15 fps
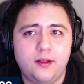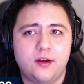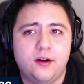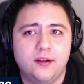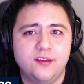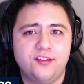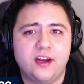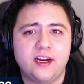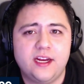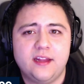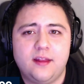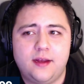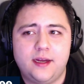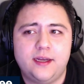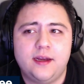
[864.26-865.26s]
on the second
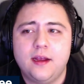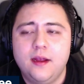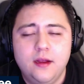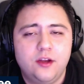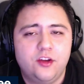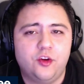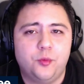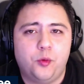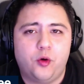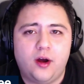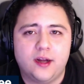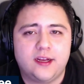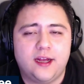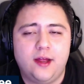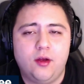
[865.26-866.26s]
line, Dubois
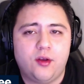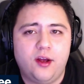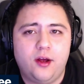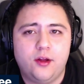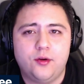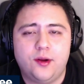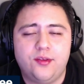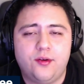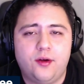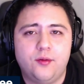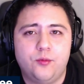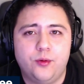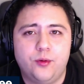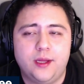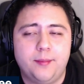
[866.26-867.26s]
and Kyle Connor, I thought,
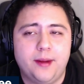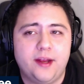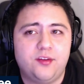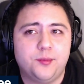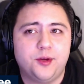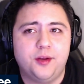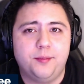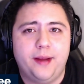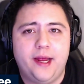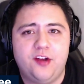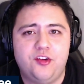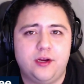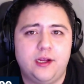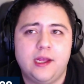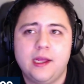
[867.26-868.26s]
really made some good
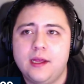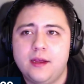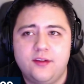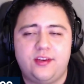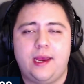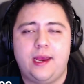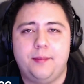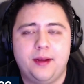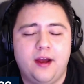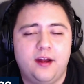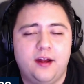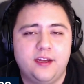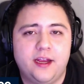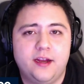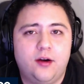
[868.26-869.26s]
magic. Sam
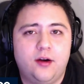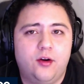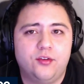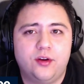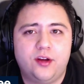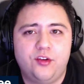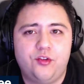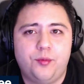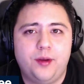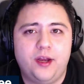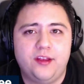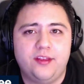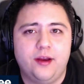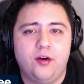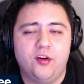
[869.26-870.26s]
Gagne also
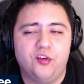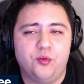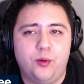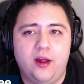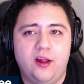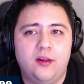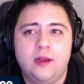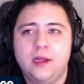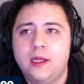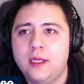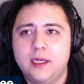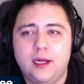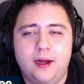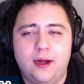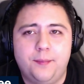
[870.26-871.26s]
contributing there as well.
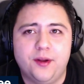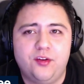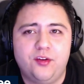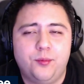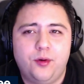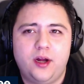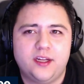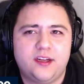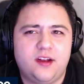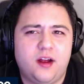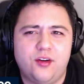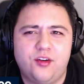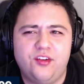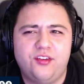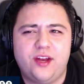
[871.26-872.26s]
But Dubois and
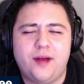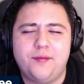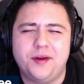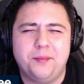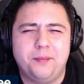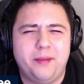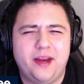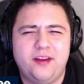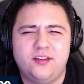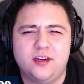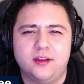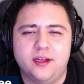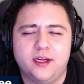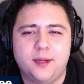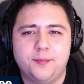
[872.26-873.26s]
Connor just have an
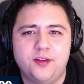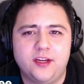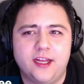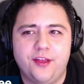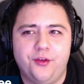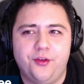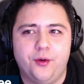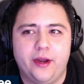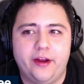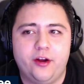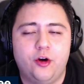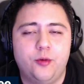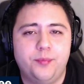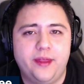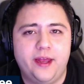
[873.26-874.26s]
amazing link up together, and I
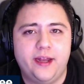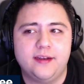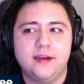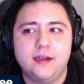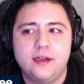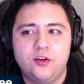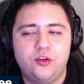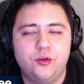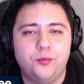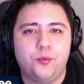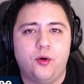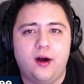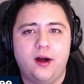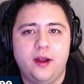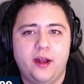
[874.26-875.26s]
hope that
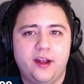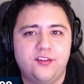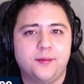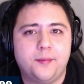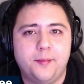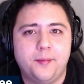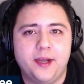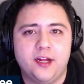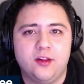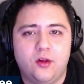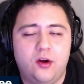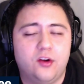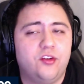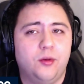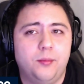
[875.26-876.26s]
Dubois ends up committing
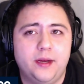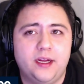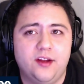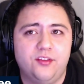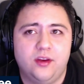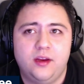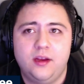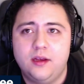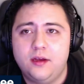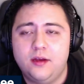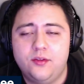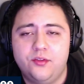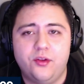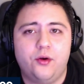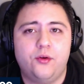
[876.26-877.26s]
long-term, because
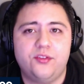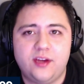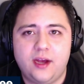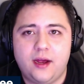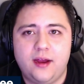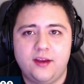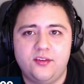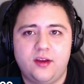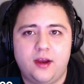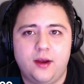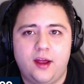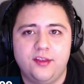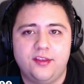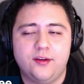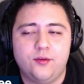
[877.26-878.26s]
those guys,
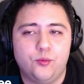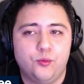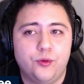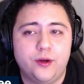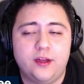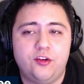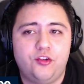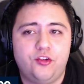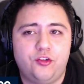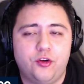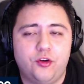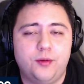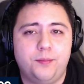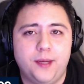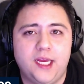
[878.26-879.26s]
I think, really
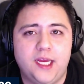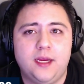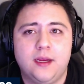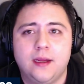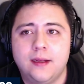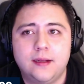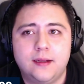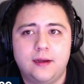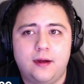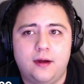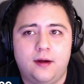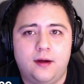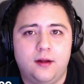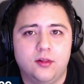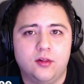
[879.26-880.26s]
should be
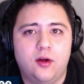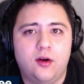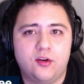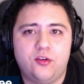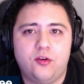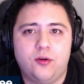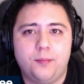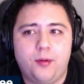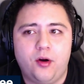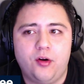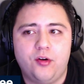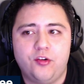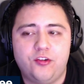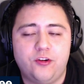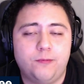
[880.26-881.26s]
a long-term
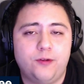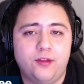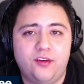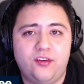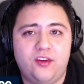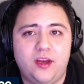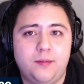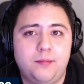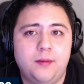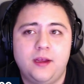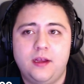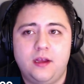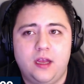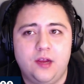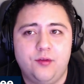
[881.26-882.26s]
partnership for this team.
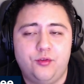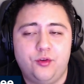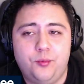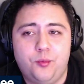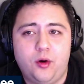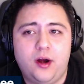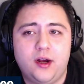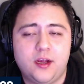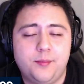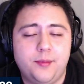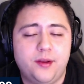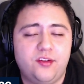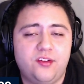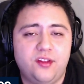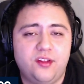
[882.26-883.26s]
If Dubois
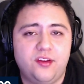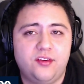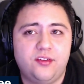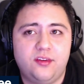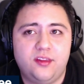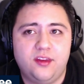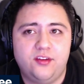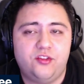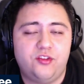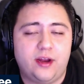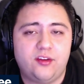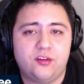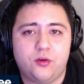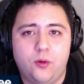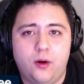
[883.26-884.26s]
commits to this
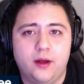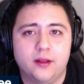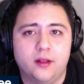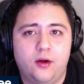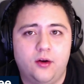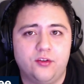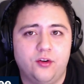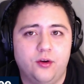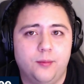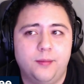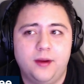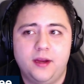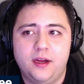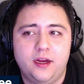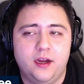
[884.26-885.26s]
Jets squad long-term,
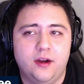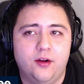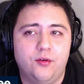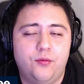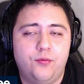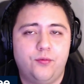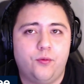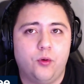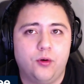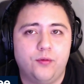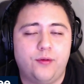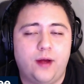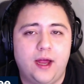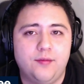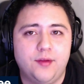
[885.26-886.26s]
you know, 4 or
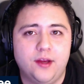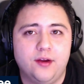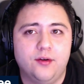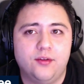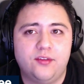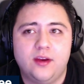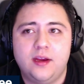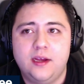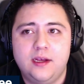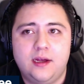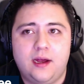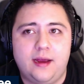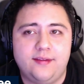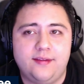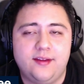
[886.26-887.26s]
5 years,
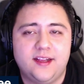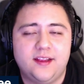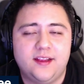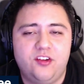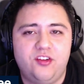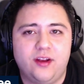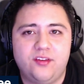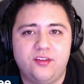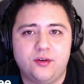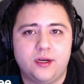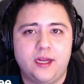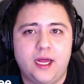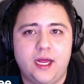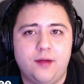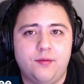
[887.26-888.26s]
I think the Jets are
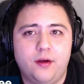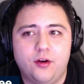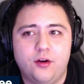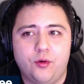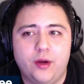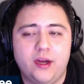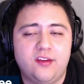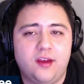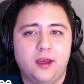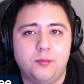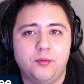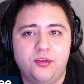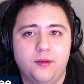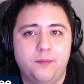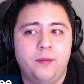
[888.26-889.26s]
going to have a great time
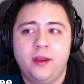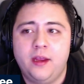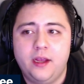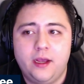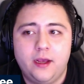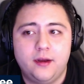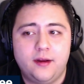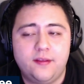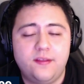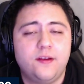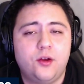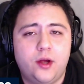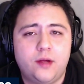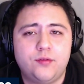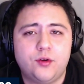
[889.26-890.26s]
with him. And I think
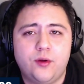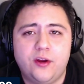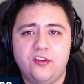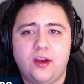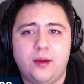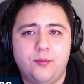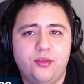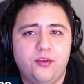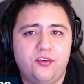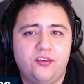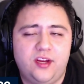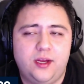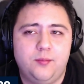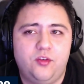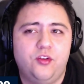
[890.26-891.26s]
he'll have a great time with this
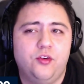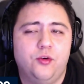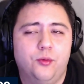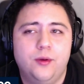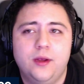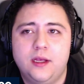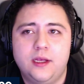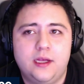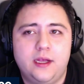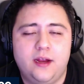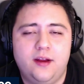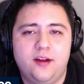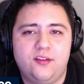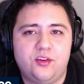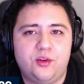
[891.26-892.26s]
team too.
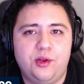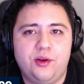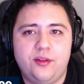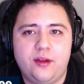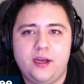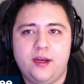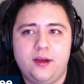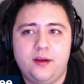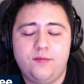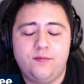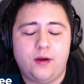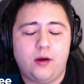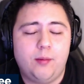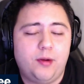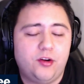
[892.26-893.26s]
It's clear that he
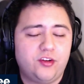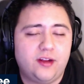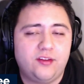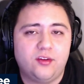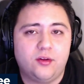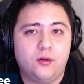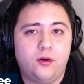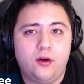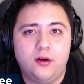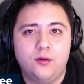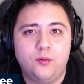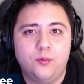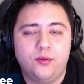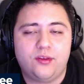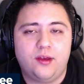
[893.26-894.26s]
very much gets
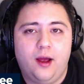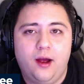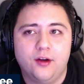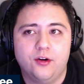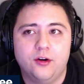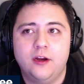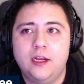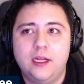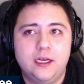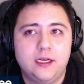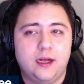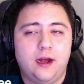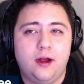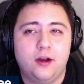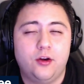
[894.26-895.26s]
along with Connor.
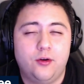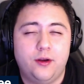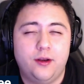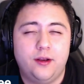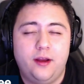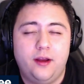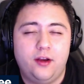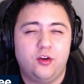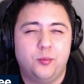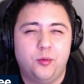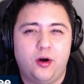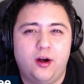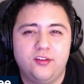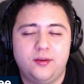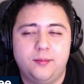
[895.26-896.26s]
Connor and
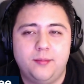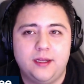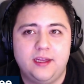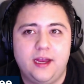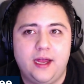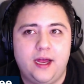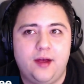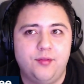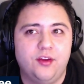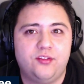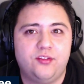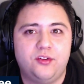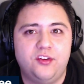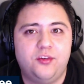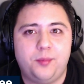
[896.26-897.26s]
Dubois seemingly have this
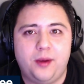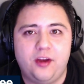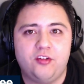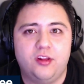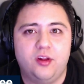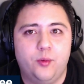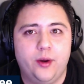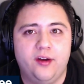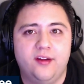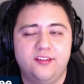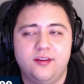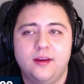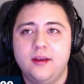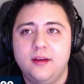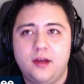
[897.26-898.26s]
good spatial
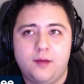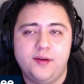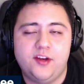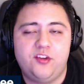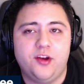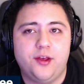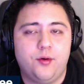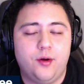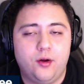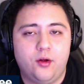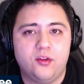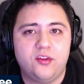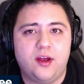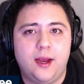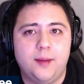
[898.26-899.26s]
awareness of each other at
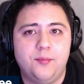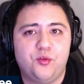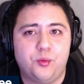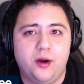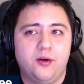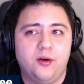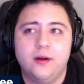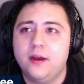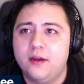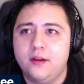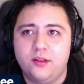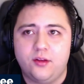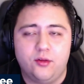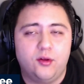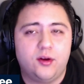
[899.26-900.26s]
all times, where
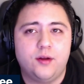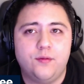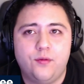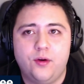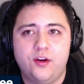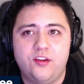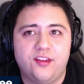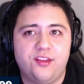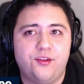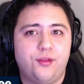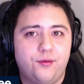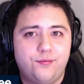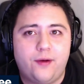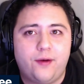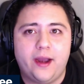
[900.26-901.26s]
they're looking for each other,
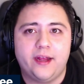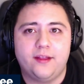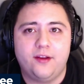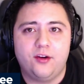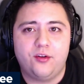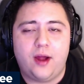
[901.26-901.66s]
they're finding their